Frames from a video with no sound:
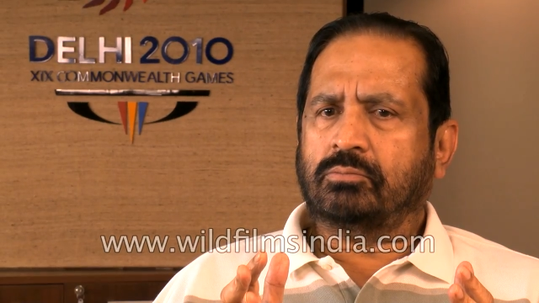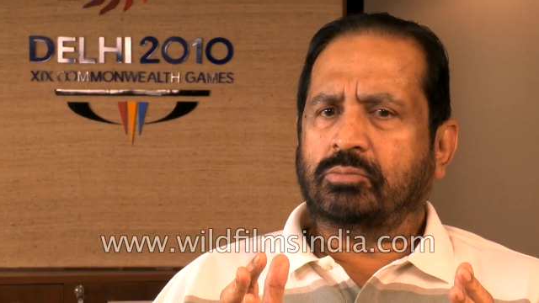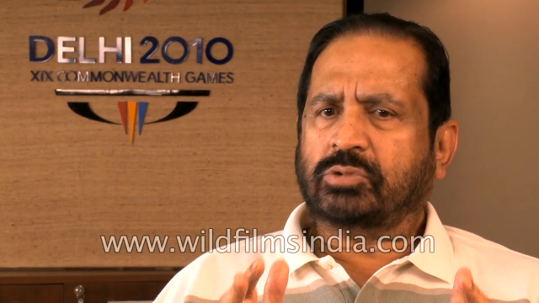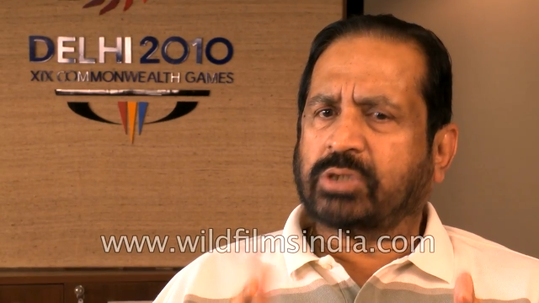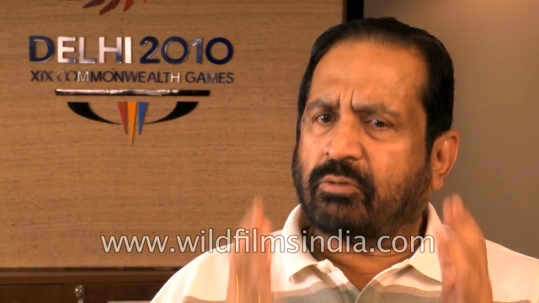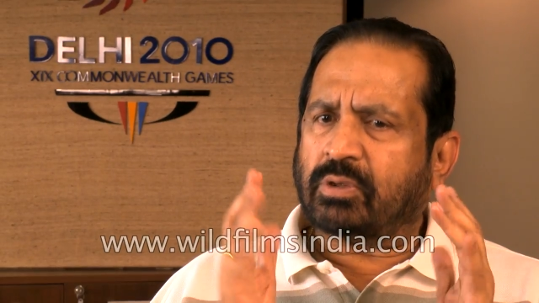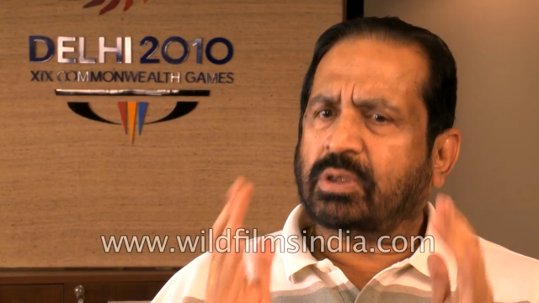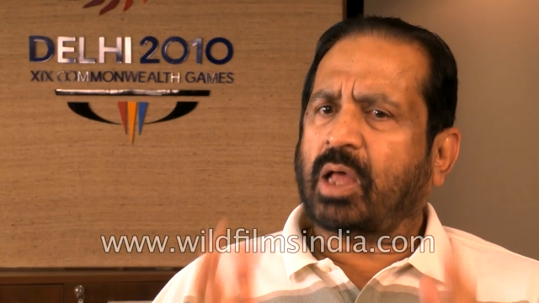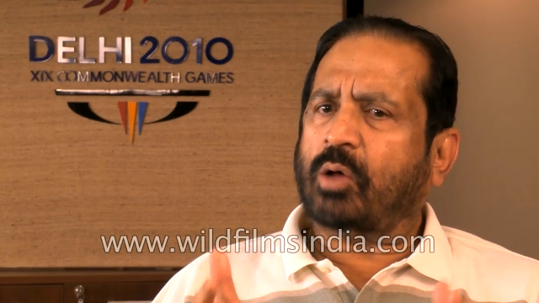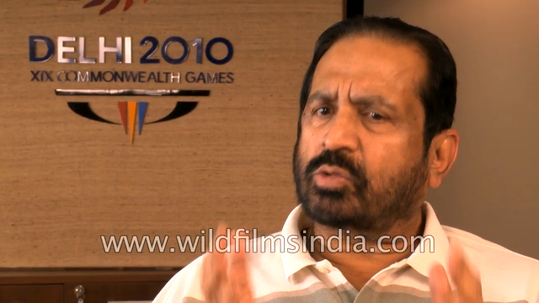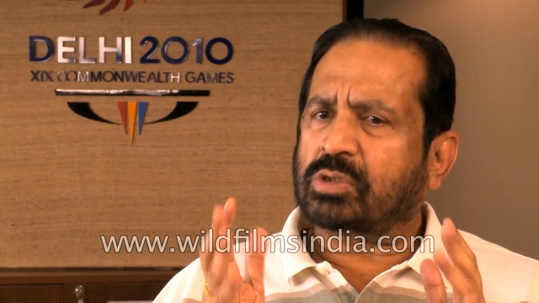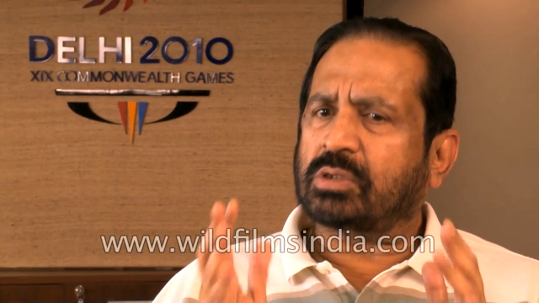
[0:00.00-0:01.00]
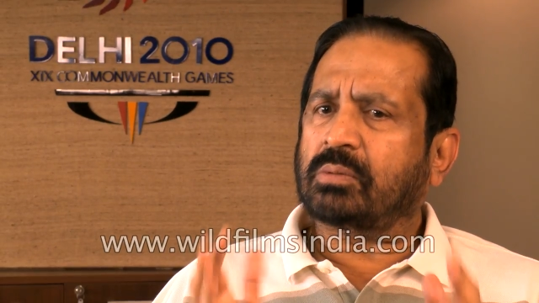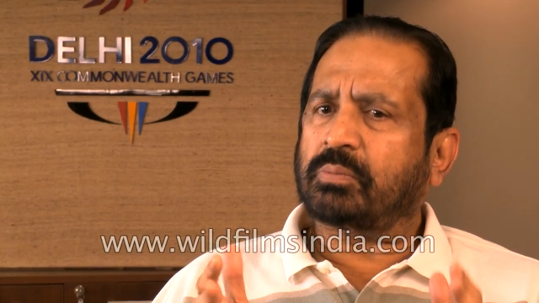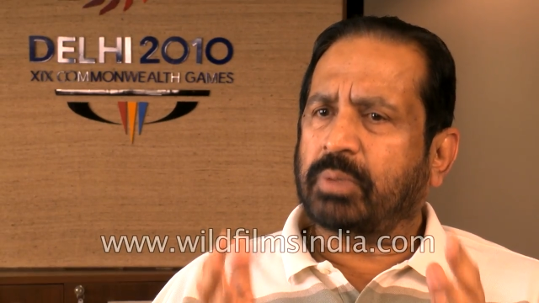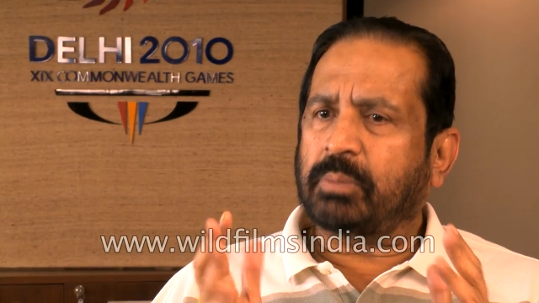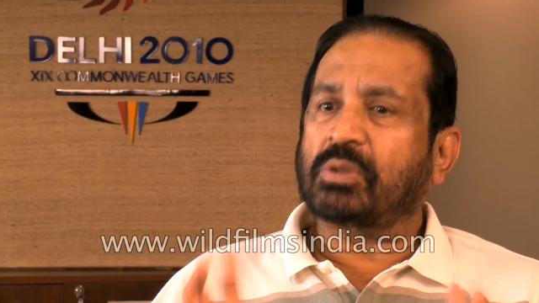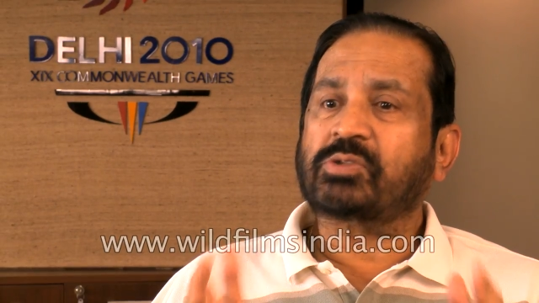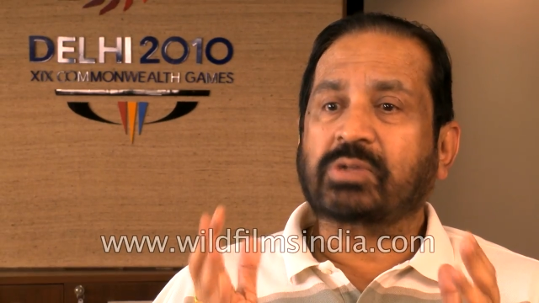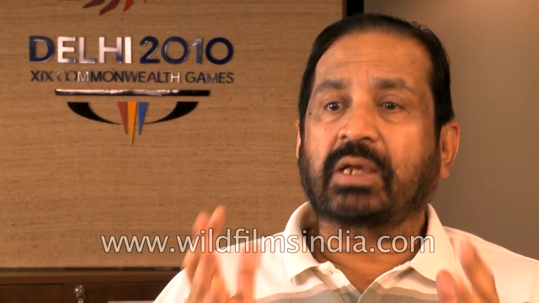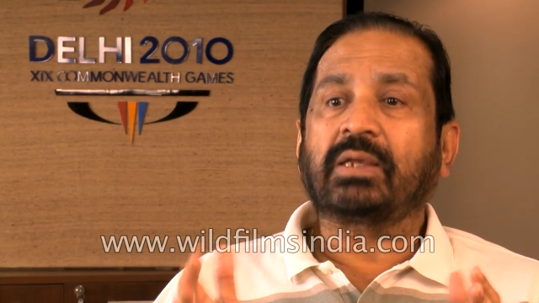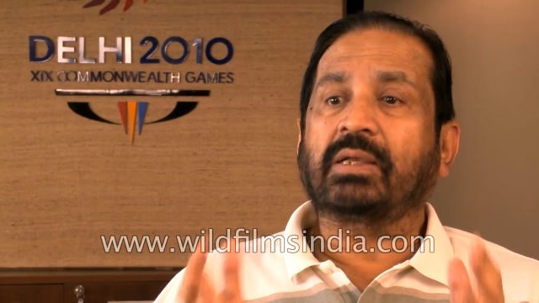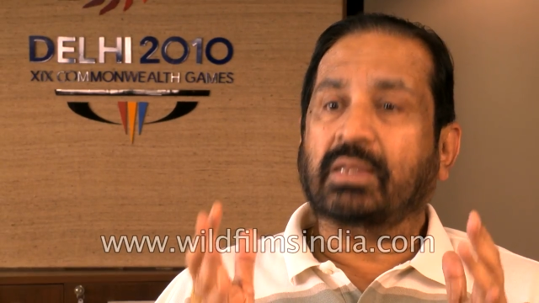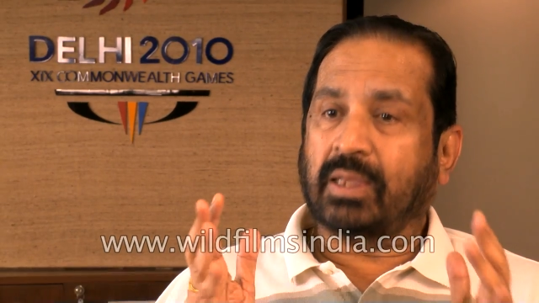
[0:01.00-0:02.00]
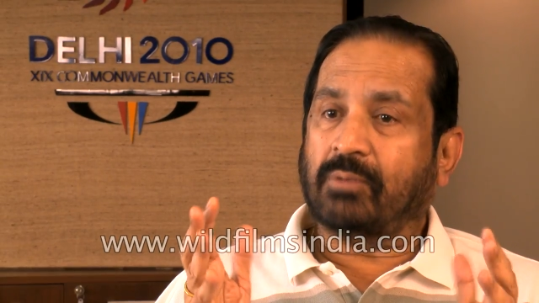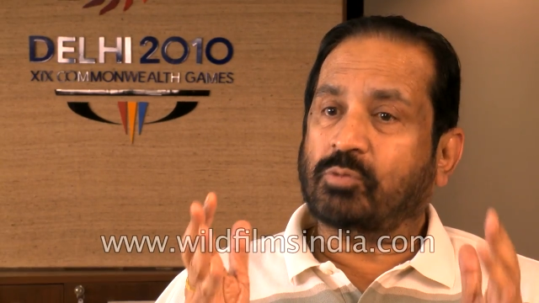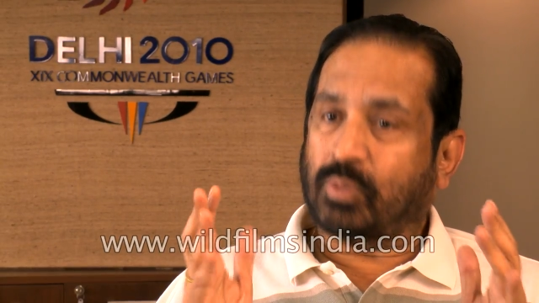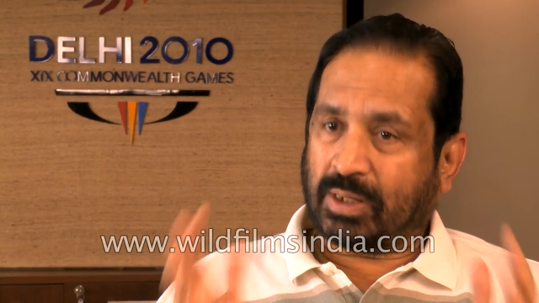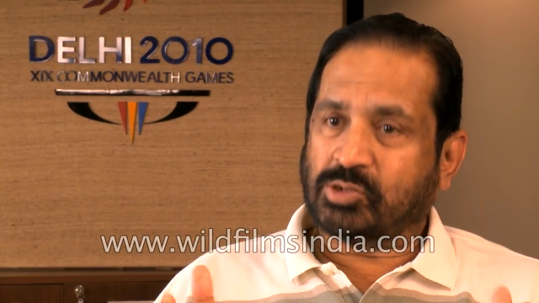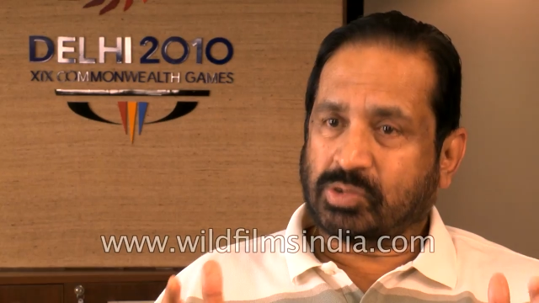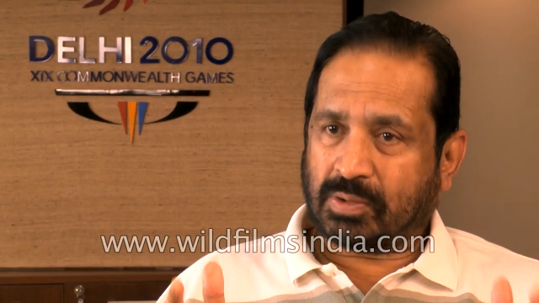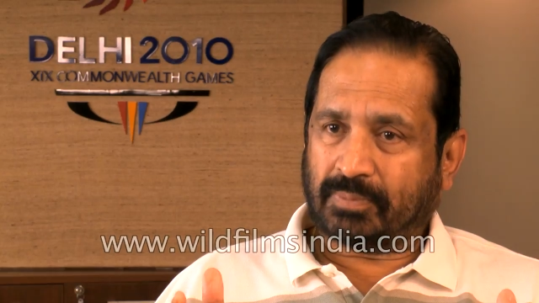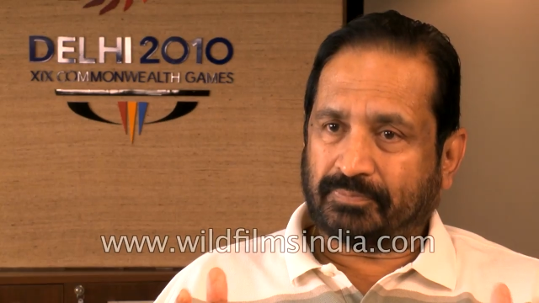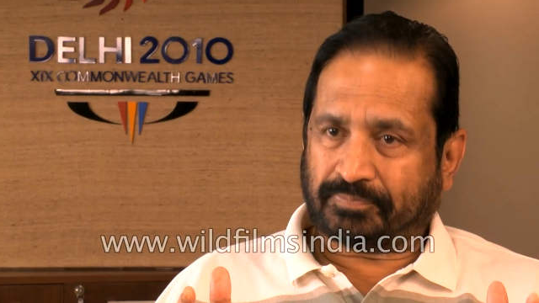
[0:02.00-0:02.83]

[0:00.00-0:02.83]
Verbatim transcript: 7,000 people stayed in the Games Village.